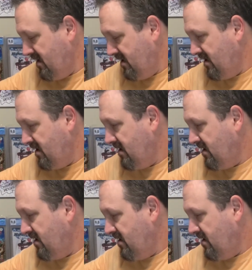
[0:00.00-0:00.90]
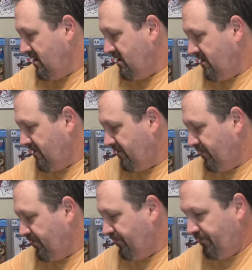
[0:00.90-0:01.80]

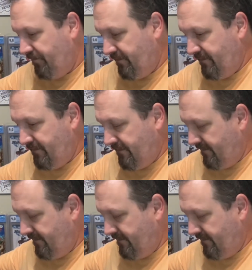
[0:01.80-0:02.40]
No one is speaking in this clip.